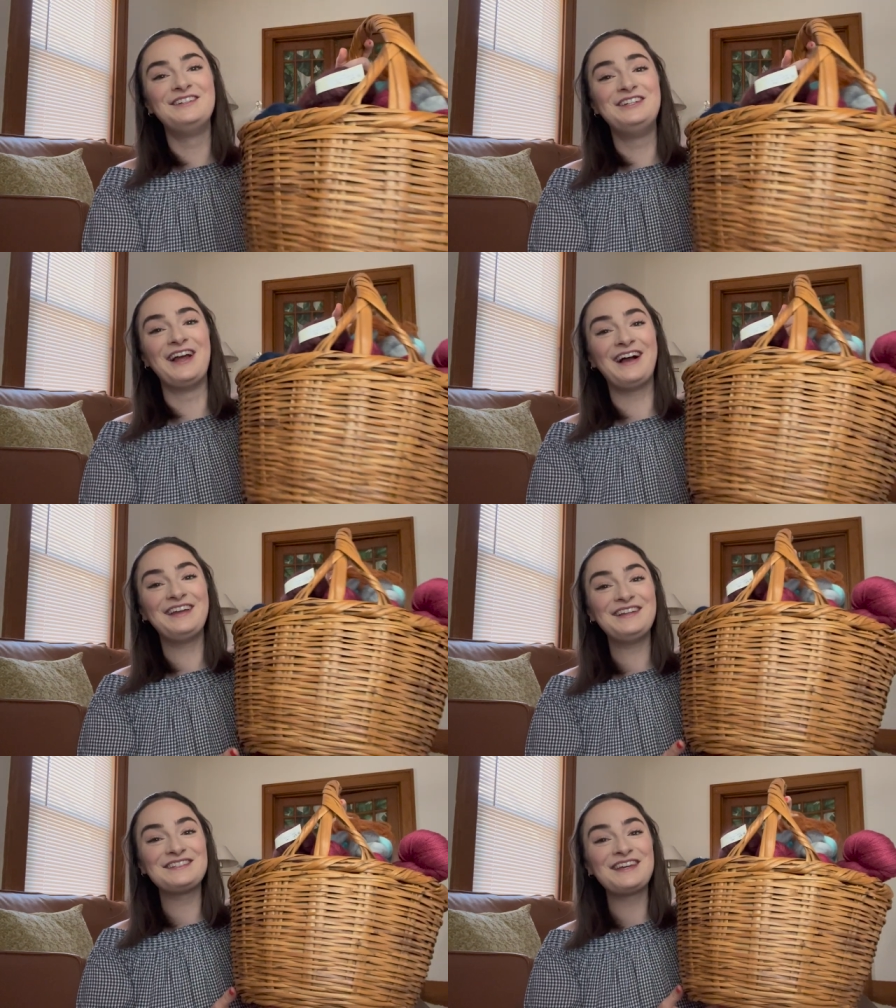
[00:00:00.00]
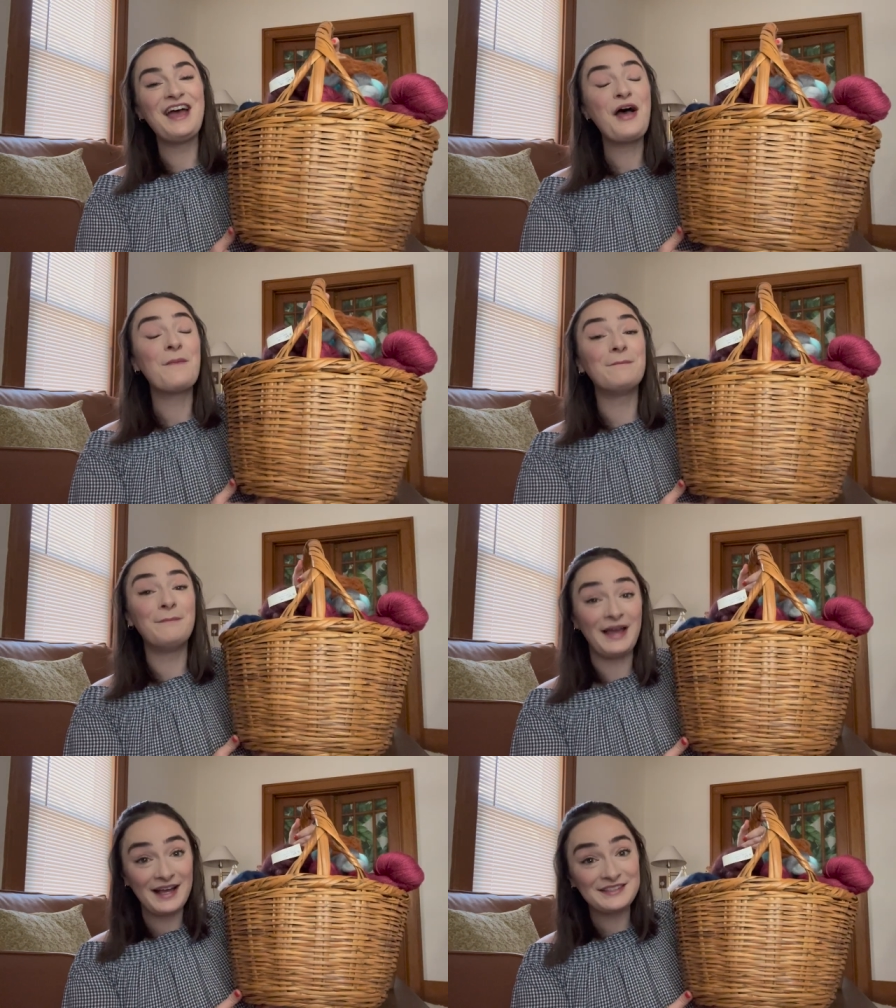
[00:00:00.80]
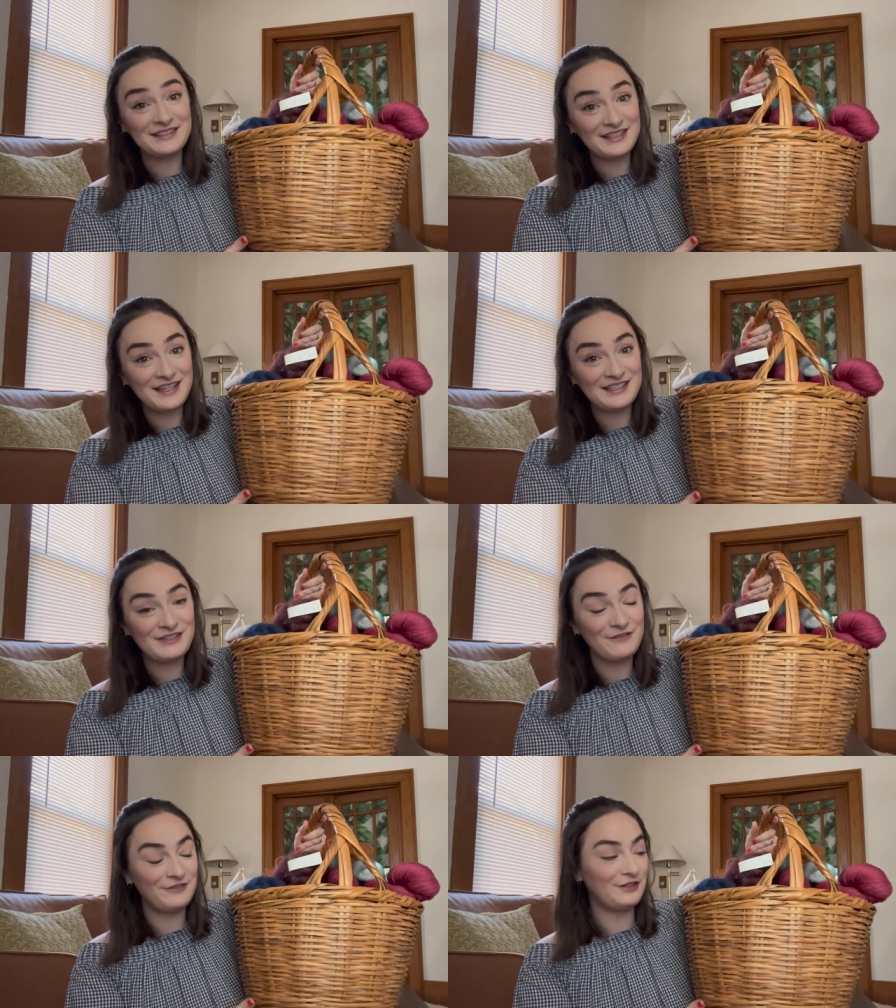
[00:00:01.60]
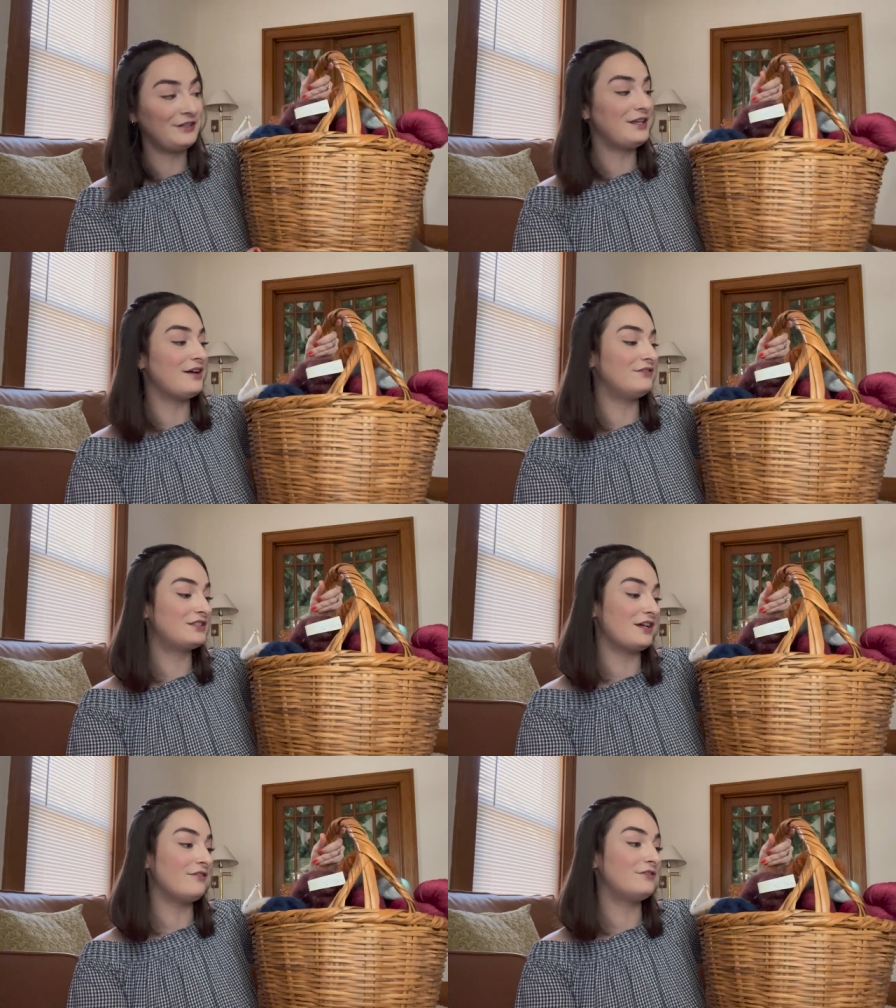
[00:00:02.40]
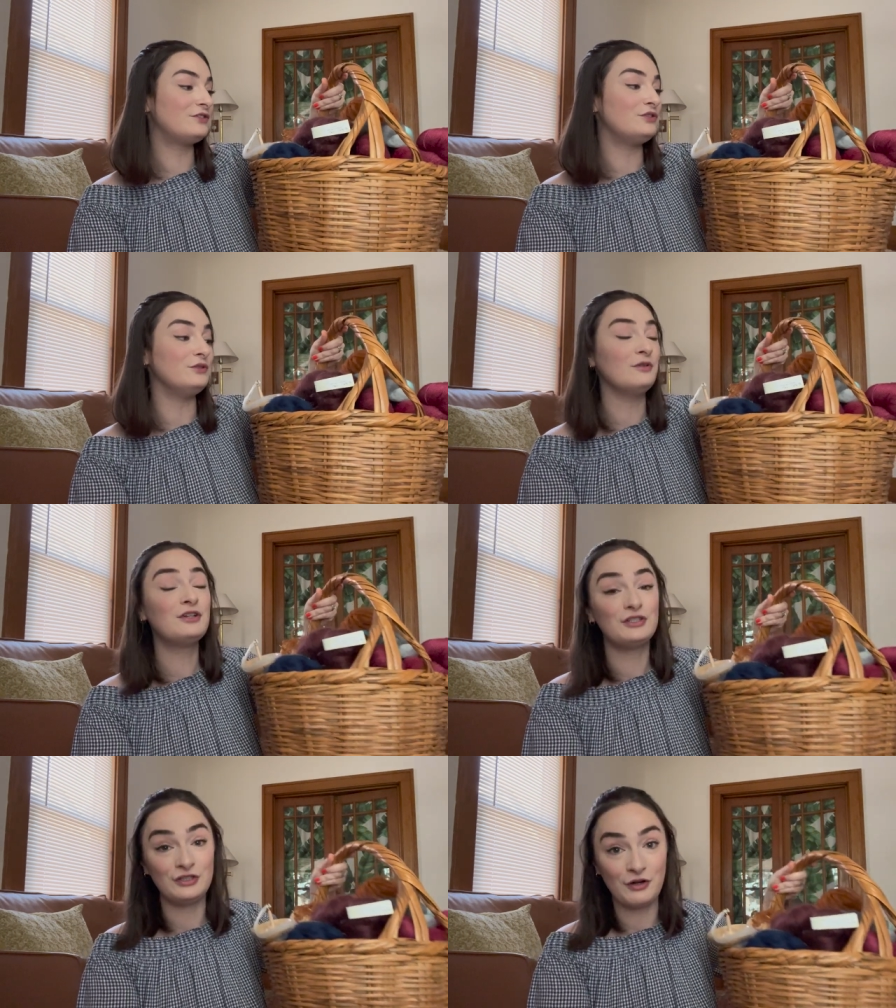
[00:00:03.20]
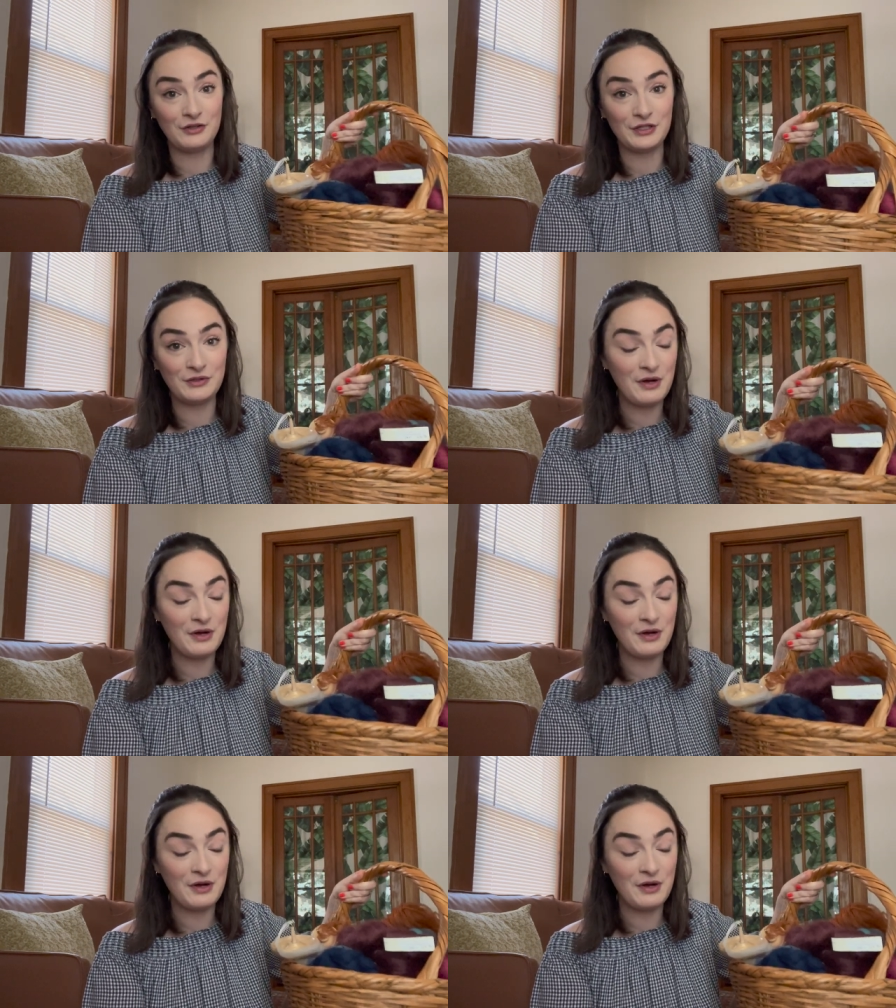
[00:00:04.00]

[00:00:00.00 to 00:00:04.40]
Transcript: giant basket full of stuff to show you.